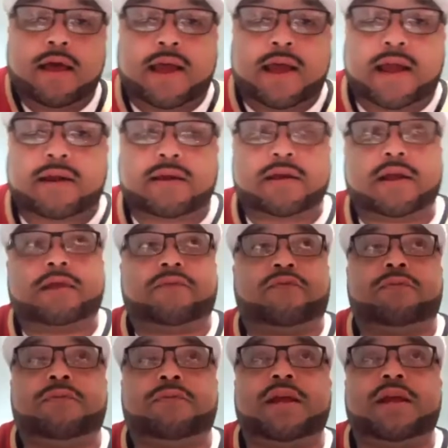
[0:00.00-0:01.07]
And for me,
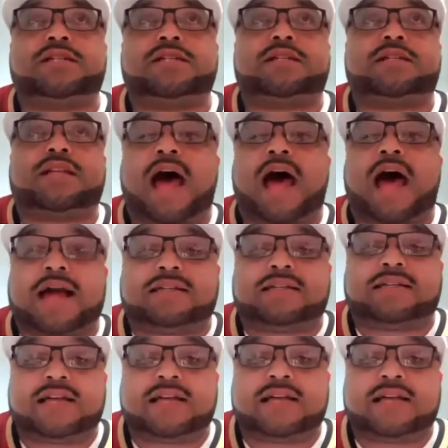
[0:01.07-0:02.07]
it's just the eye test.